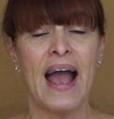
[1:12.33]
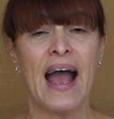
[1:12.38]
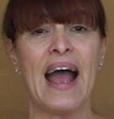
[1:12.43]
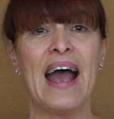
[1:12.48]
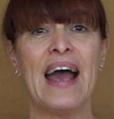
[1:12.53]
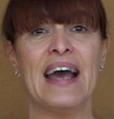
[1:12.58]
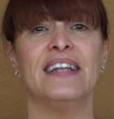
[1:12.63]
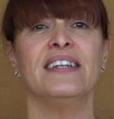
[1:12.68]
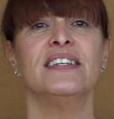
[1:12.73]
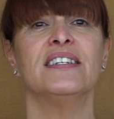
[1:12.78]

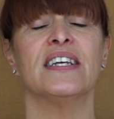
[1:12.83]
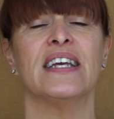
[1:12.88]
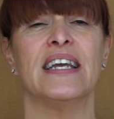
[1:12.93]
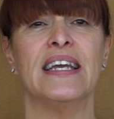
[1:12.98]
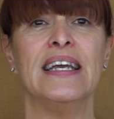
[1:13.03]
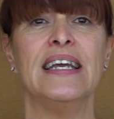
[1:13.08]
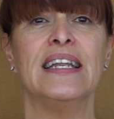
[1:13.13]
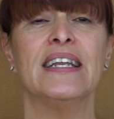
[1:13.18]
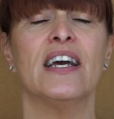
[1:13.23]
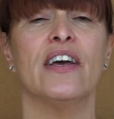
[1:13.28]
And
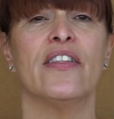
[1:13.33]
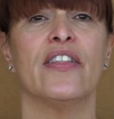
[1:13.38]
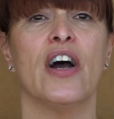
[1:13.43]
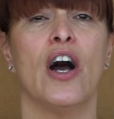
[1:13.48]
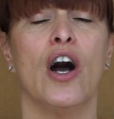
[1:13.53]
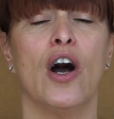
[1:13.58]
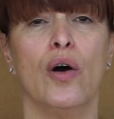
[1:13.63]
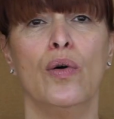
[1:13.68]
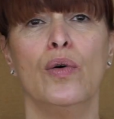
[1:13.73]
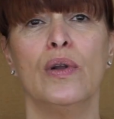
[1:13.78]
in the
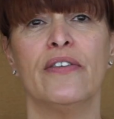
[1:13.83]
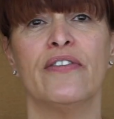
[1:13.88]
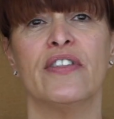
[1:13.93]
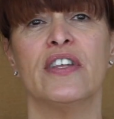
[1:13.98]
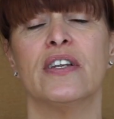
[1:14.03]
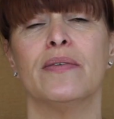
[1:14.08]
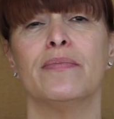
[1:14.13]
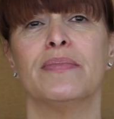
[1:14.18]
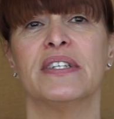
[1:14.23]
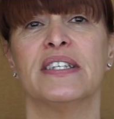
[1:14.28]
whole of the
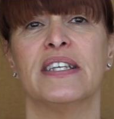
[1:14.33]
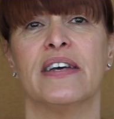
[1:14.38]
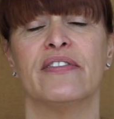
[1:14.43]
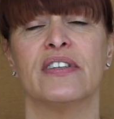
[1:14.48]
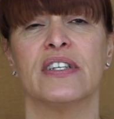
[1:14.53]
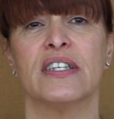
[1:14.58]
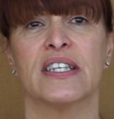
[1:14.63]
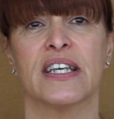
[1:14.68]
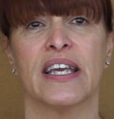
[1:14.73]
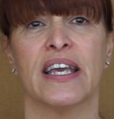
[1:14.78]
number
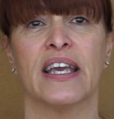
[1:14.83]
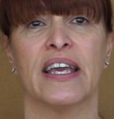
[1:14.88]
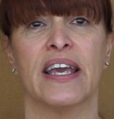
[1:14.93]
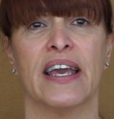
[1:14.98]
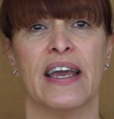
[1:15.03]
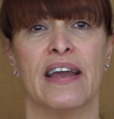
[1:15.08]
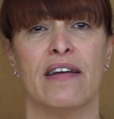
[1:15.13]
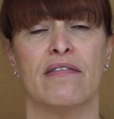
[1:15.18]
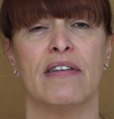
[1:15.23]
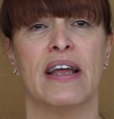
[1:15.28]
seven
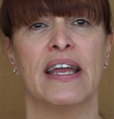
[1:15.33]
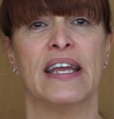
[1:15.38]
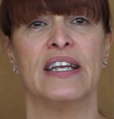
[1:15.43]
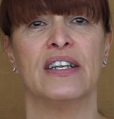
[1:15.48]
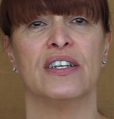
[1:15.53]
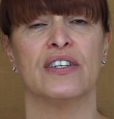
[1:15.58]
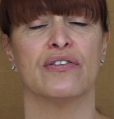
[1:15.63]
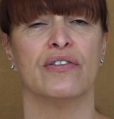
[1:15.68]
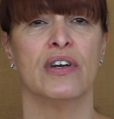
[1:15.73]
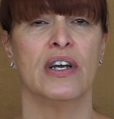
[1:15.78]
skincare
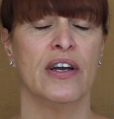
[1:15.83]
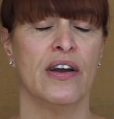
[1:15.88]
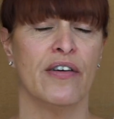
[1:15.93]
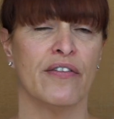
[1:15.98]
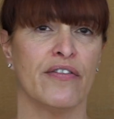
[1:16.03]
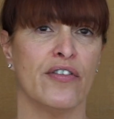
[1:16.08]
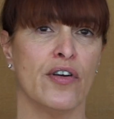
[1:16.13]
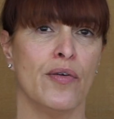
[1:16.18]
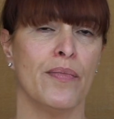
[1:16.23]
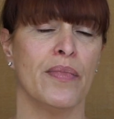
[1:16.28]
range,
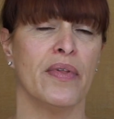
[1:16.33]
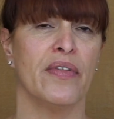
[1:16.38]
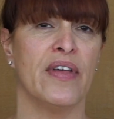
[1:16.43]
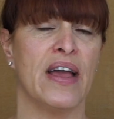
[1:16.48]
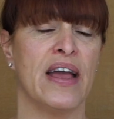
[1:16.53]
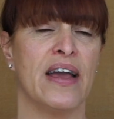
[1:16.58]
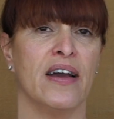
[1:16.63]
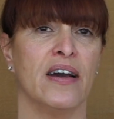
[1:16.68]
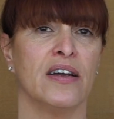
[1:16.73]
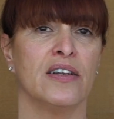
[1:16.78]
from
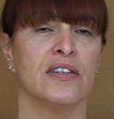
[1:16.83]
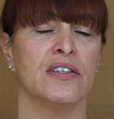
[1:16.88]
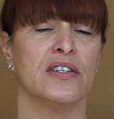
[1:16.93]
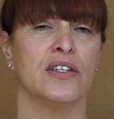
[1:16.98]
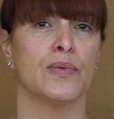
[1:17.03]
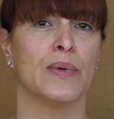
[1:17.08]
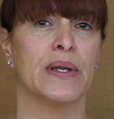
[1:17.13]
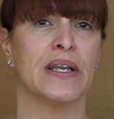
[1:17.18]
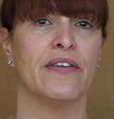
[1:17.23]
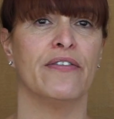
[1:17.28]
their under
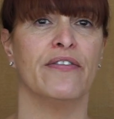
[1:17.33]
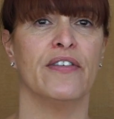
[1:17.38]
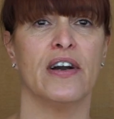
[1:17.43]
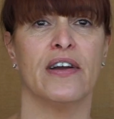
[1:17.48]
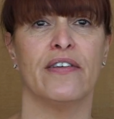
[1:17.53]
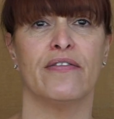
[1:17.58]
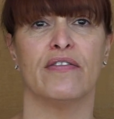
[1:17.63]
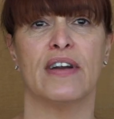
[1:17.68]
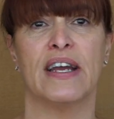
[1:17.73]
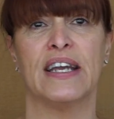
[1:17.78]

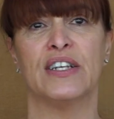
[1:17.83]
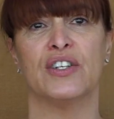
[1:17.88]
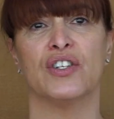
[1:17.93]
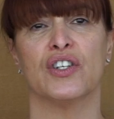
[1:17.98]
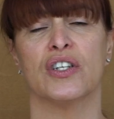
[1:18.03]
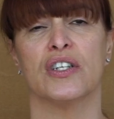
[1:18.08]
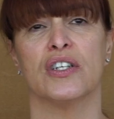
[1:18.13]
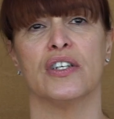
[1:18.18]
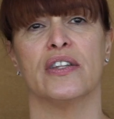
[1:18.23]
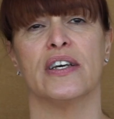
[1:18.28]
25
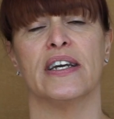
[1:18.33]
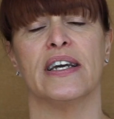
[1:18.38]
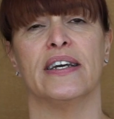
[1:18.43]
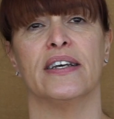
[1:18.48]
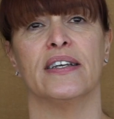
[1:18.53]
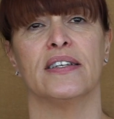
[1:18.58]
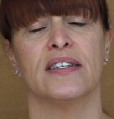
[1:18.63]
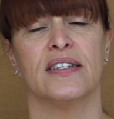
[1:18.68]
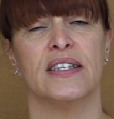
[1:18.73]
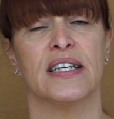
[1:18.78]
range to
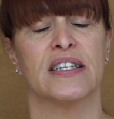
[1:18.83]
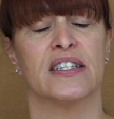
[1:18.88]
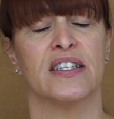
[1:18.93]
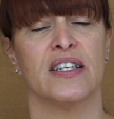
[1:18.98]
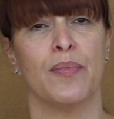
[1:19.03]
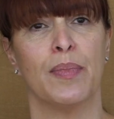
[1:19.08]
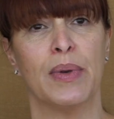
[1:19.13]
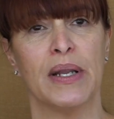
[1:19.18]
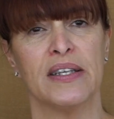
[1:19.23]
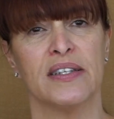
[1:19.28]
their
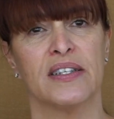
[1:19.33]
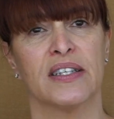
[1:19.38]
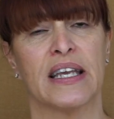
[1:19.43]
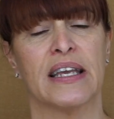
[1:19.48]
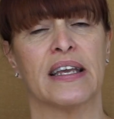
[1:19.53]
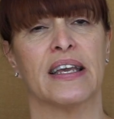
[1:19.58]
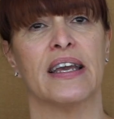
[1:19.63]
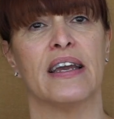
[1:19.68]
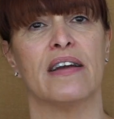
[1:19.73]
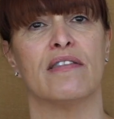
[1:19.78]
60 plus
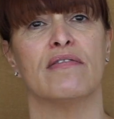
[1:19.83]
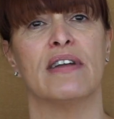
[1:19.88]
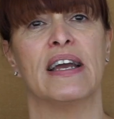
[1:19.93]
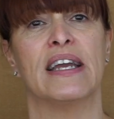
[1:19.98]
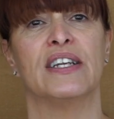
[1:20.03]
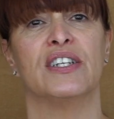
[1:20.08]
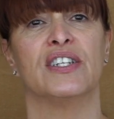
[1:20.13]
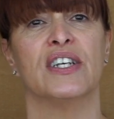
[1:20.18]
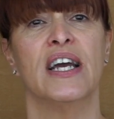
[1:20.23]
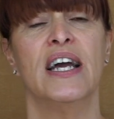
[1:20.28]
skincare
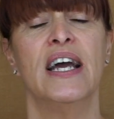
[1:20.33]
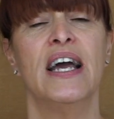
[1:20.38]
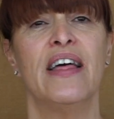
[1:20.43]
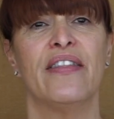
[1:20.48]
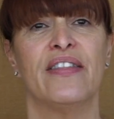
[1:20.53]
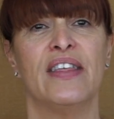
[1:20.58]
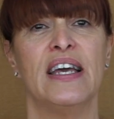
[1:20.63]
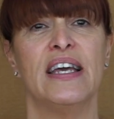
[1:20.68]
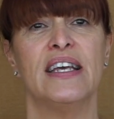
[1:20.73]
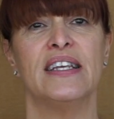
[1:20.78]
range,
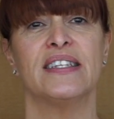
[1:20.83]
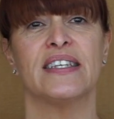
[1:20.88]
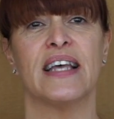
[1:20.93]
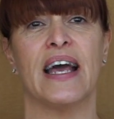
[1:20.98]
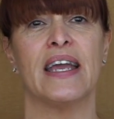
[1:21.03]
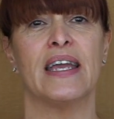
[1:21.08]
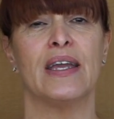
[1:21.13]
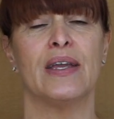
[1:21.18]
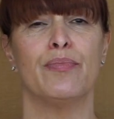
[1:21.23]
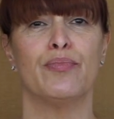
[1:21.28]
there's
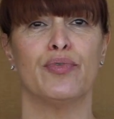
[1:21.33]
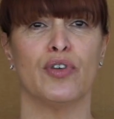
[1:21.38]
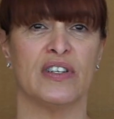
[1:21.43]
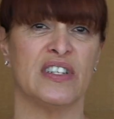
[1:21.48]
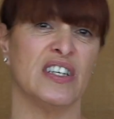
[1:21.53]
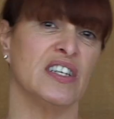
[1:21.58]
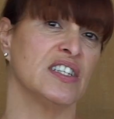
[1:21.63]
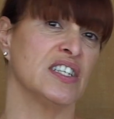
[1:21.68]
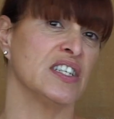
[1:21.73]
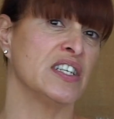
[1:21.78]
a
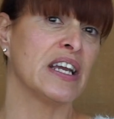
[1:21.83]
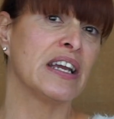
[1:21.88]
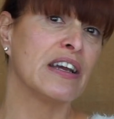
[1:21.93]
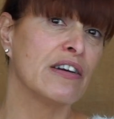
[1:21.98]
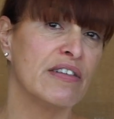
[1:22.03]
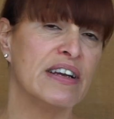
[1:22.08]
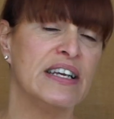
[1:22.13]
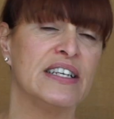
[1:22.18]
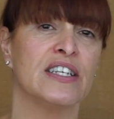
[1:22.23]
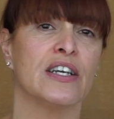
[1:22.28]
product, an
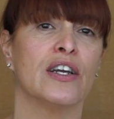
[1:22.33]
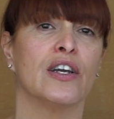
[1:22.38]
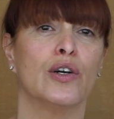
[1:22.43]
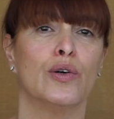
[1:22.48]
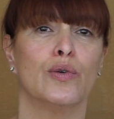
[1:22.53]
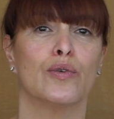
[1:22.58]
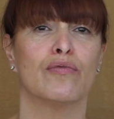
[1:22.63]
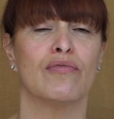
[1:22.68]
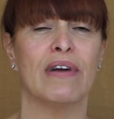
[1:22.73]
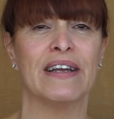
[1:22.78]
ingredient
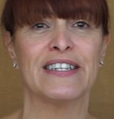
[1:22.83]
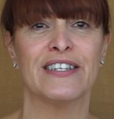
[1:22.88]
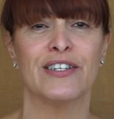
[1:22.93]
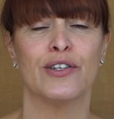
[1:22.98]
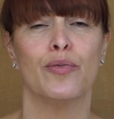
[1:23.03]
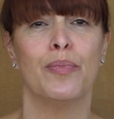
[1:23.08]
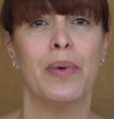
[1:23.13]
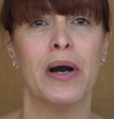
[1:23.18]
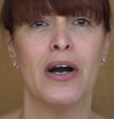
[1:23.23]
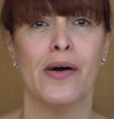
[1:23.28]
called
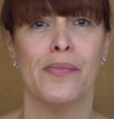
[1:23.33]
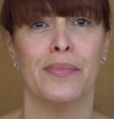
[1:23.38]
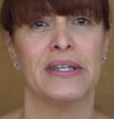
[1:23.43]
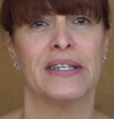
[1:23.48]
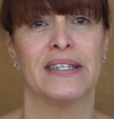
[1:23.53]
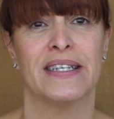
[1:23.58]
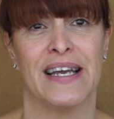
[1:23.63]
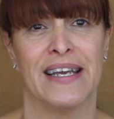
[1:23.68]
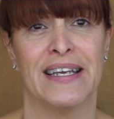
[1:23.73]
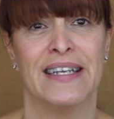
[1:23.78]
retinol
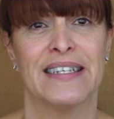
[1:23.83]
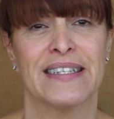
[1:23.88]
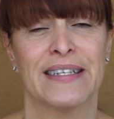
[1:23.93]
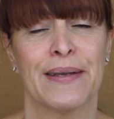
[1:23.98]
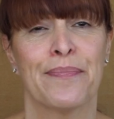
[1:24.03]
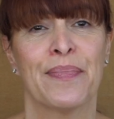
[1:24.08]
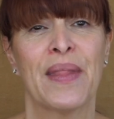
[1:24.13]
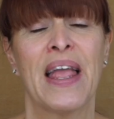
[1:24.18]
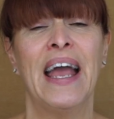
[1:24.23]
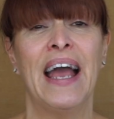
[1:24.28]
palmitate.
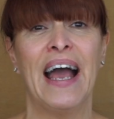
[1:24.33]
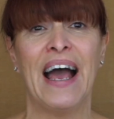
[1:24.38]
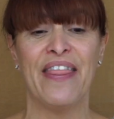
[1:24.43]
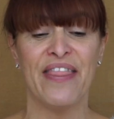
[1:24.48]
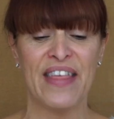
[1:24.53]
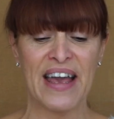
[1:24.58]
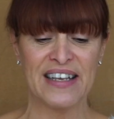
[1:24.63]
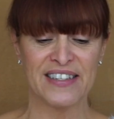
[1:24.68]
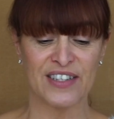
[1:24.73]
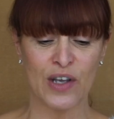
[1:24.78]
And
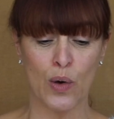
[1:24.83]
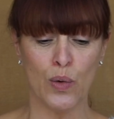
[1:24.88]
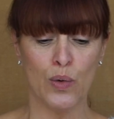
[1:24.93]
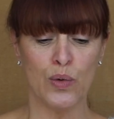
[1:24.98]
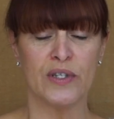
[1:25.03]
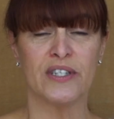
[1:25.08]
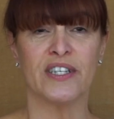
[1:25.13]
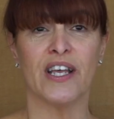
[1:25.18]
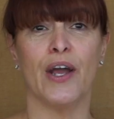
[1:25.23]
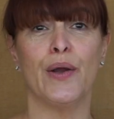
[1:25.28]
that's
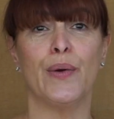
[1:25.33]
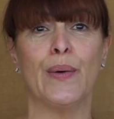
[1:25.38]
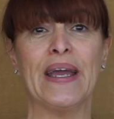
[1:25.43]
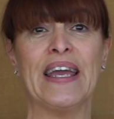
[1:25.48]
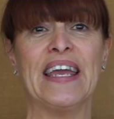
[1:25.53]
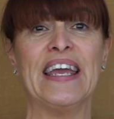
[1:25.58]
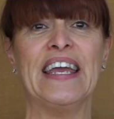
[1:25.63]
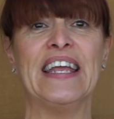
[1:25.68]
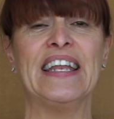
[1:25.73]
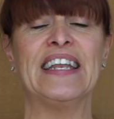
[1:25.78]
also
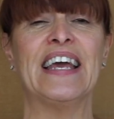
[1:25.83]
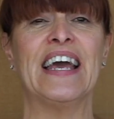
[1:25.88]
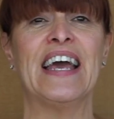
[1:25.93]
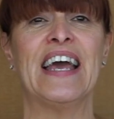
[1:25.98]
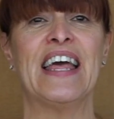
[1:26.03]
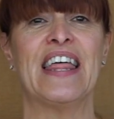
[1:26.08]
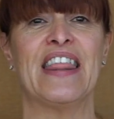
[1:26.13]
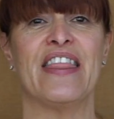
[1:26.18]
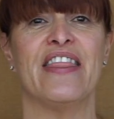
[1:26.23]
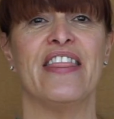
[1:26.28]
in
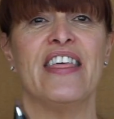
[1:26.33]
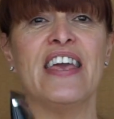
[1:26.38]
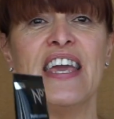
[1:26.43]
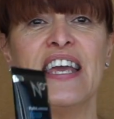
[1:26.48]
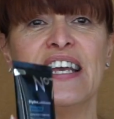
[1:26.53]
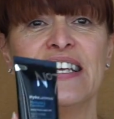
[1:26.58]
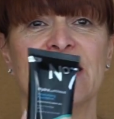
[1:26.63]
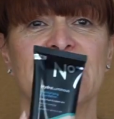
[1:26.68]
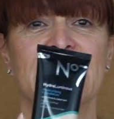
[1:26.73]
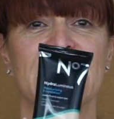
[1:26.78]

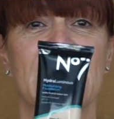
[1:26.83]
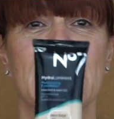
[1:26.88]
this.